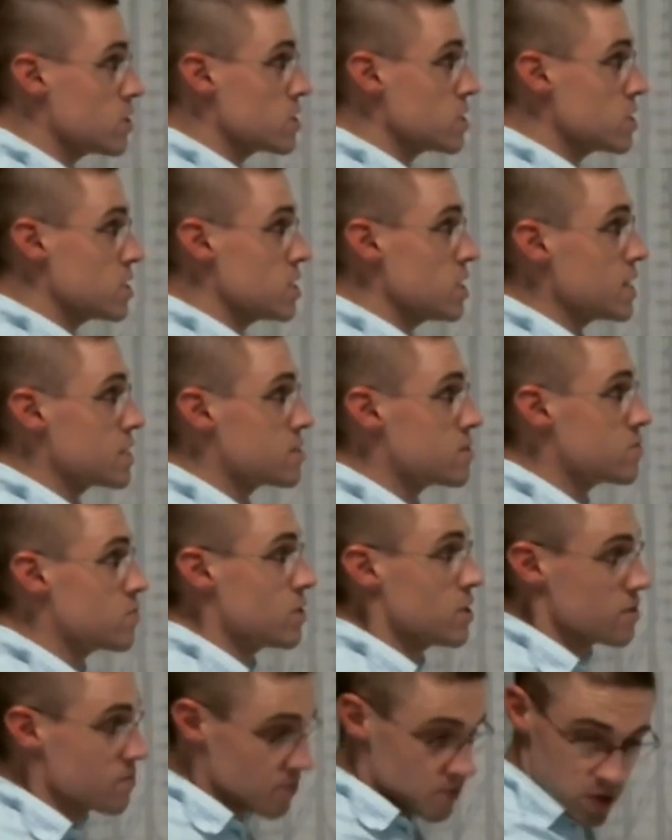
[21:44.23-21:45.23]
to the next,
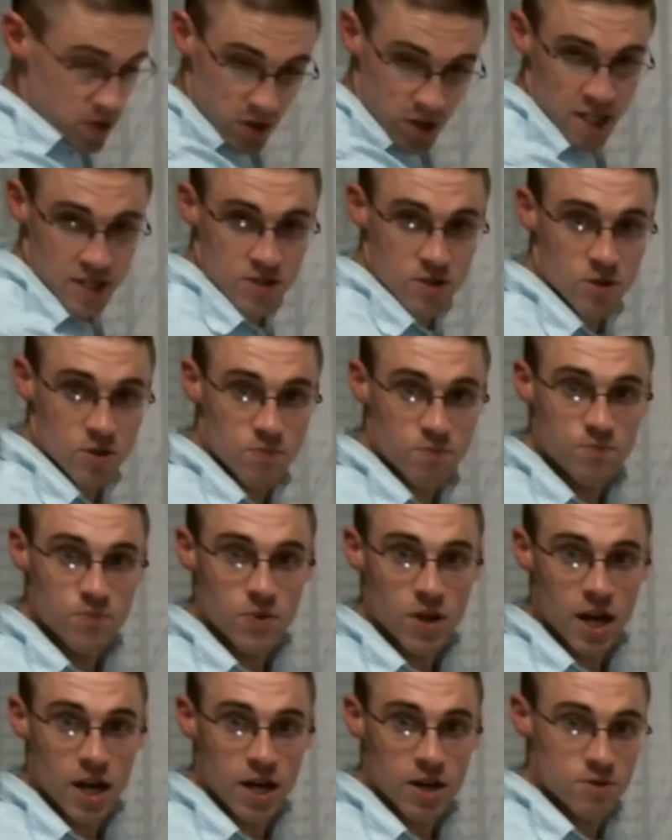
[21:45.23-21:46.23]
okay, so
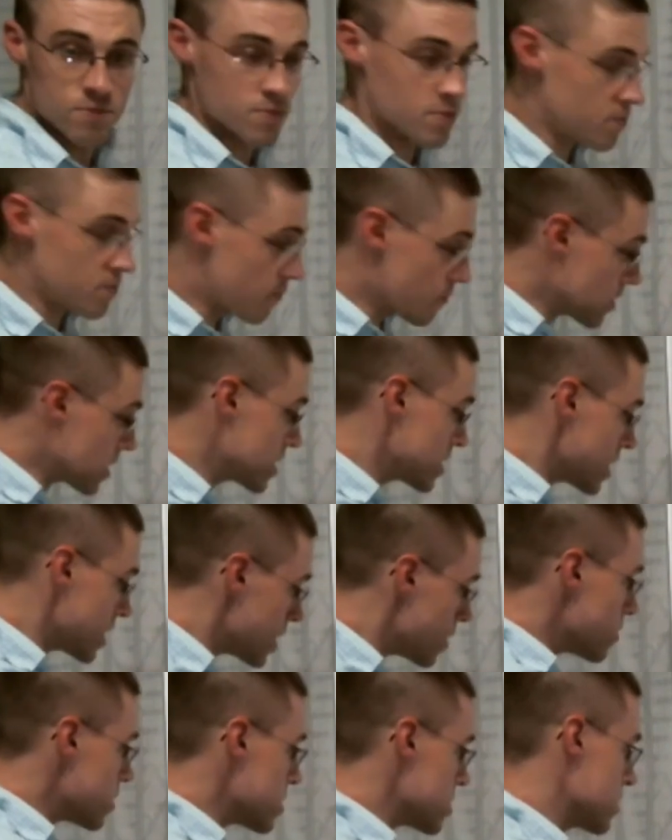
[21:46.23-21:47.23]
I'll continue
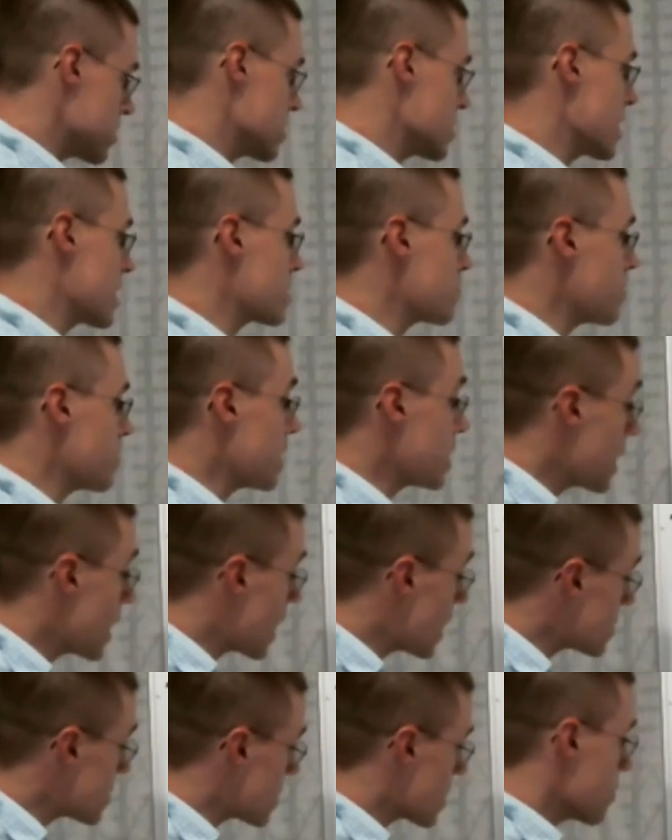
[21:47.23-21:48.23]
to explain that
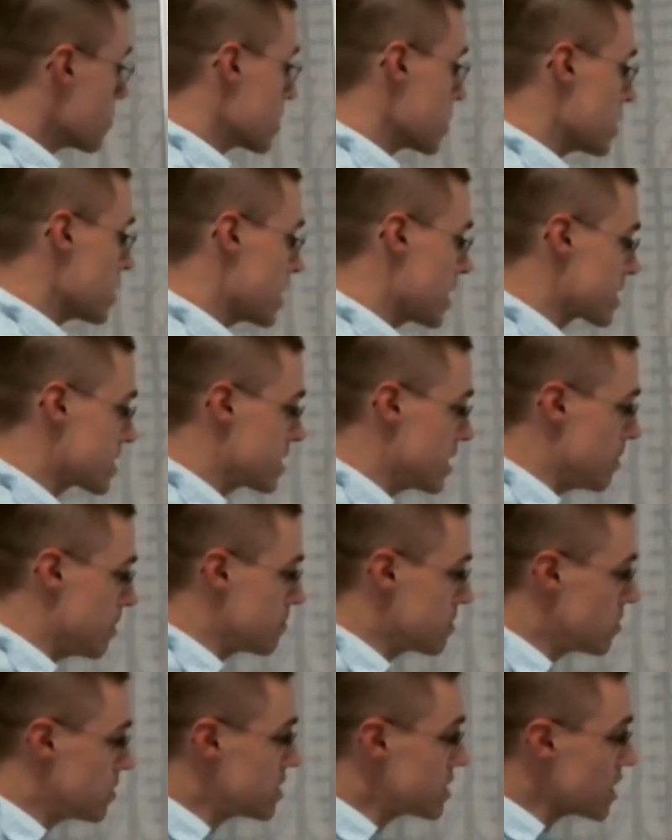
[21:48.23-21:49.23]
as I go into the next step. So
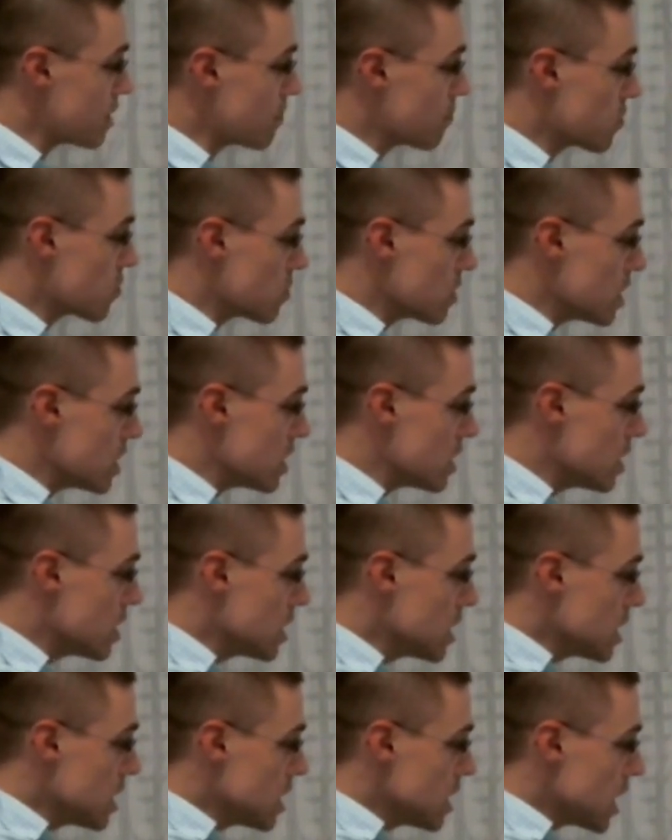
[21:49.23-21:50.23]
in step 3,
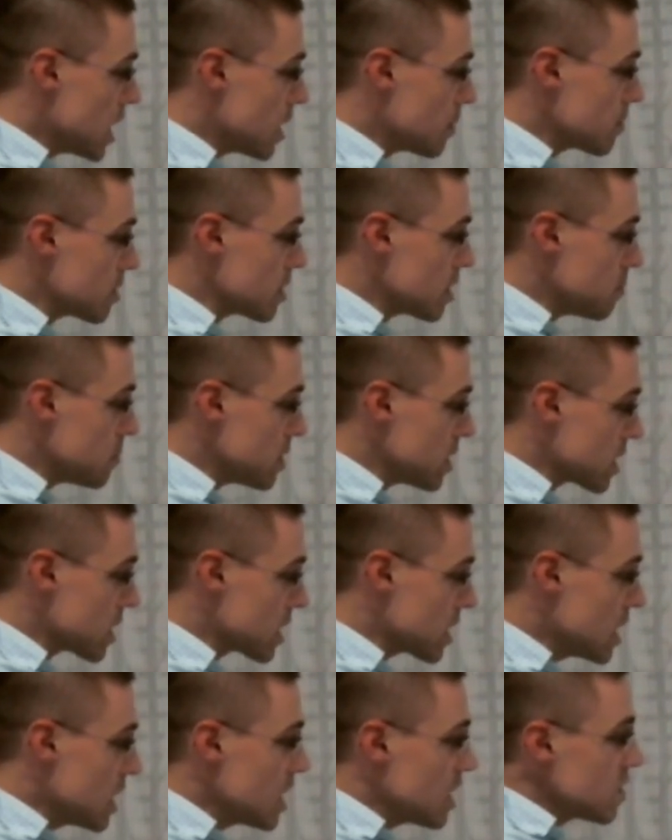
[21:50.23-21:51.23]
I'm going to pick
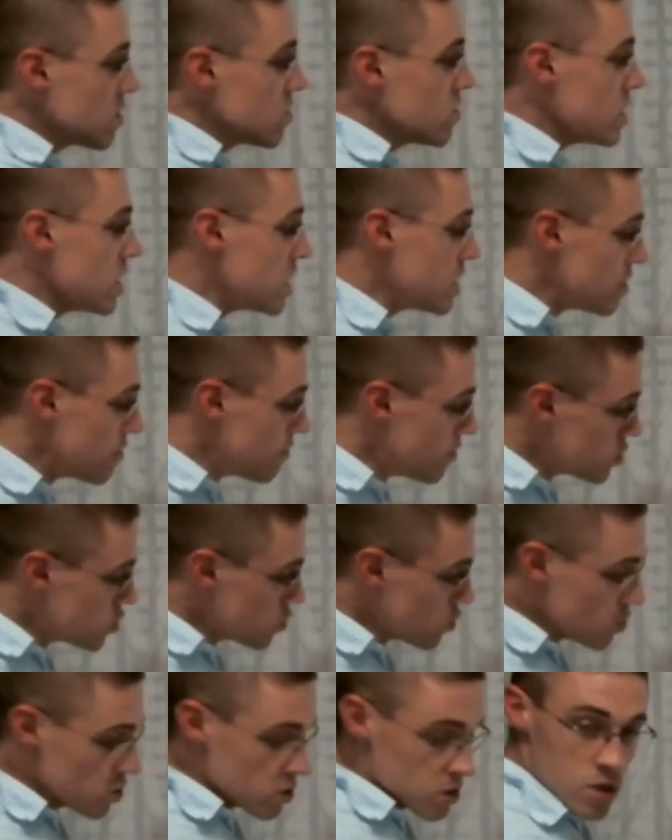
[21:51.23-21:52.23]
the
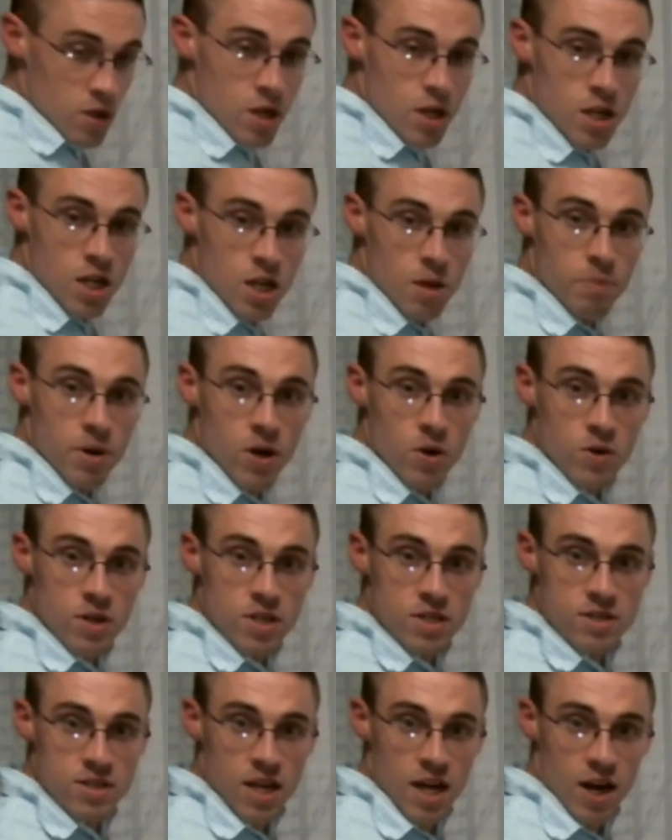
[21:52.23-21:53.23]
individual
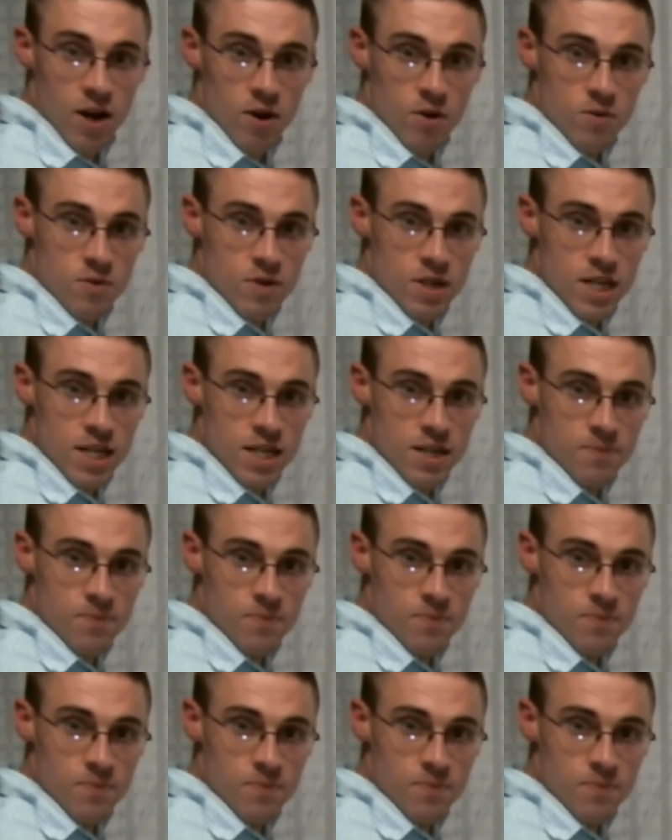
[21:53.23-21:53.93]
components out, right?